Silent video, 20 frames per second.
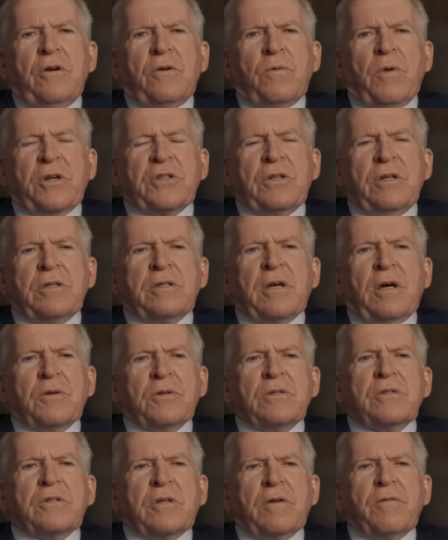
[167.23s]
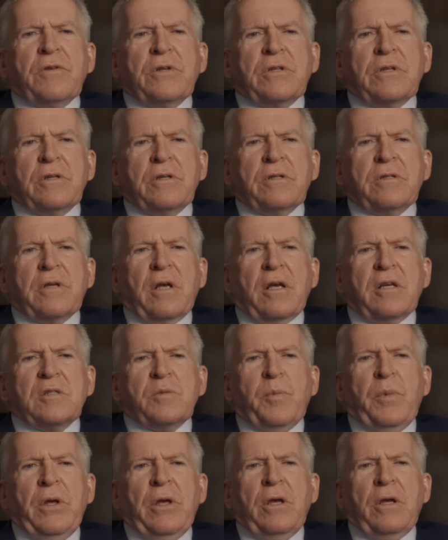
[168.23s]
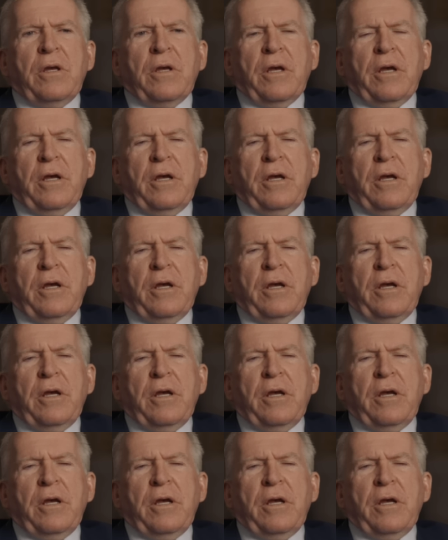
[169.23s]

Russian intelligence services as being